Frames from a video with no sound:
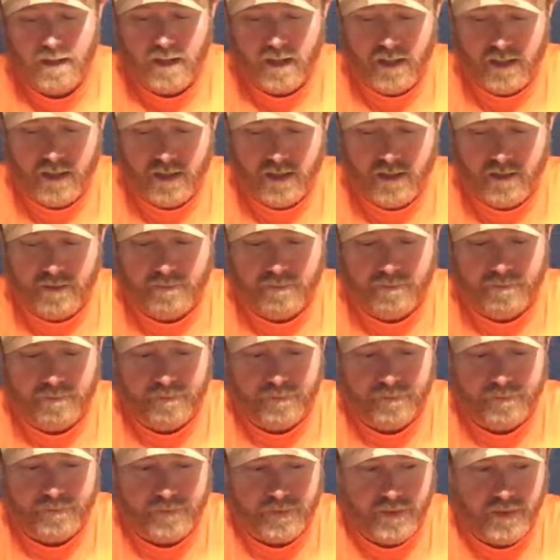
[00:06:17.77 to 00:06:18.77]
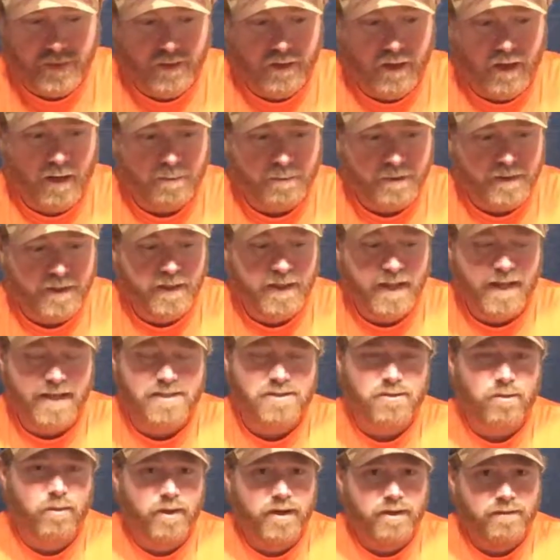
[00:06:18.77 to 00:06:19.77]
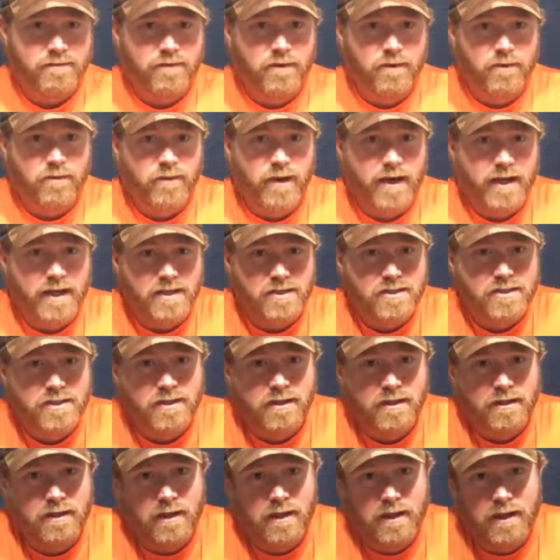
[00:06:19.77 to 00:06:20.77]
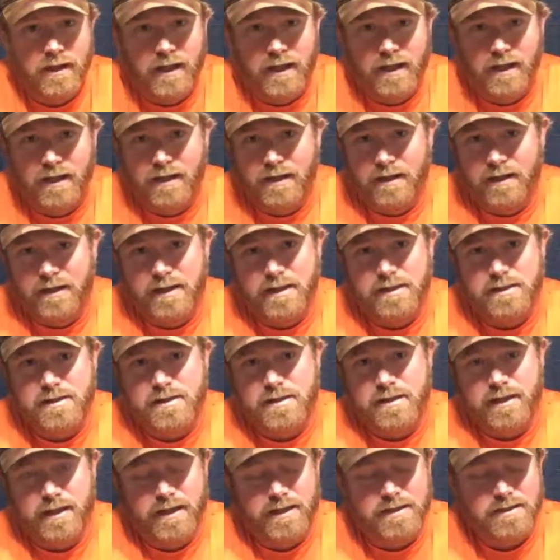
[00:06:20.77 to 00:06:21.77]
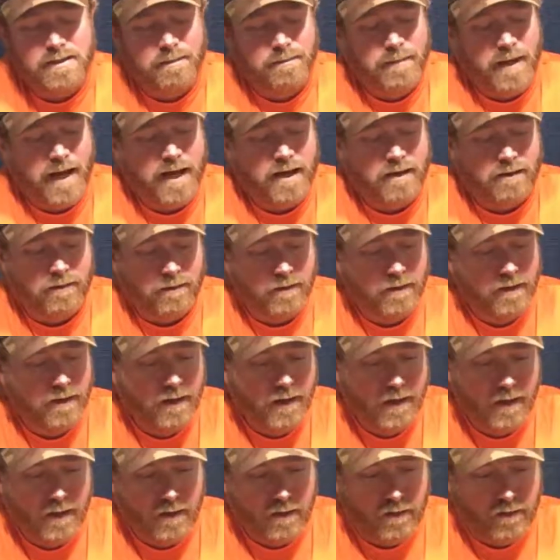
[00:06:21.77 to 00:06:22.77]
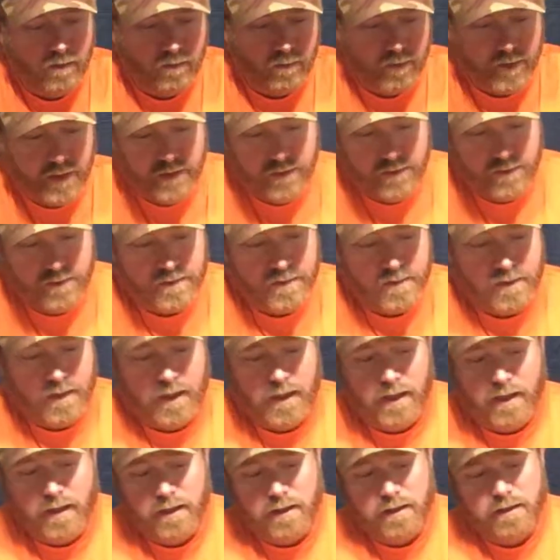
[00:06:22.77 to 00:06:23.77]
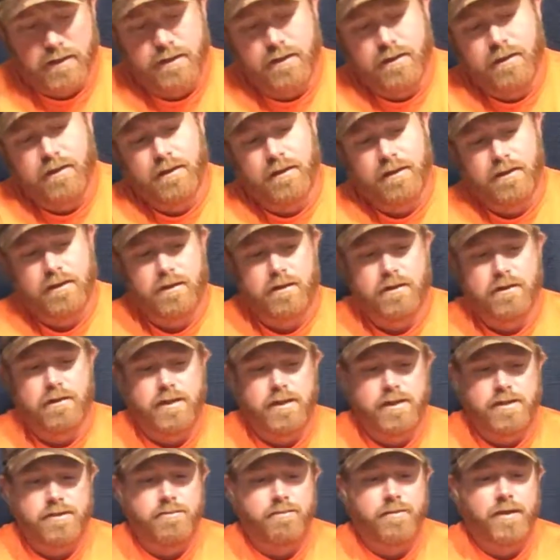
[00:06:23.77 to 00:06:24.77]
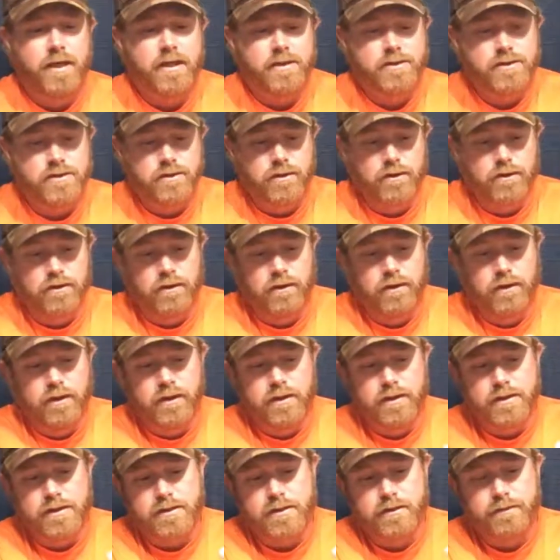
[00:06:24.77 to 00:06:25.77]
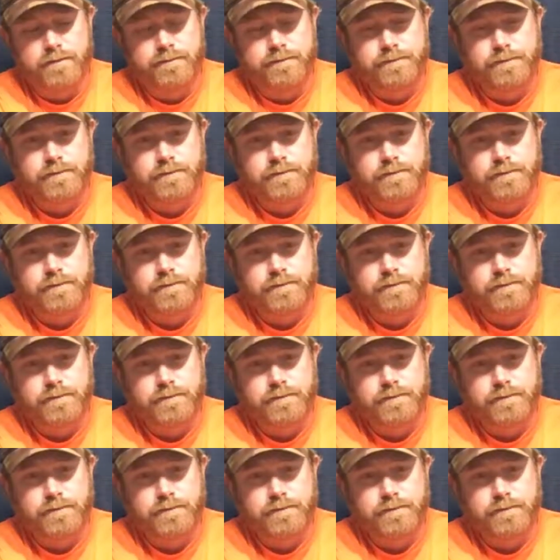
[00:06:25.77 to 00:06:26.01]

um, you know up into that 20 foot range uh, it's it's a battle we use uh, these big circle hooks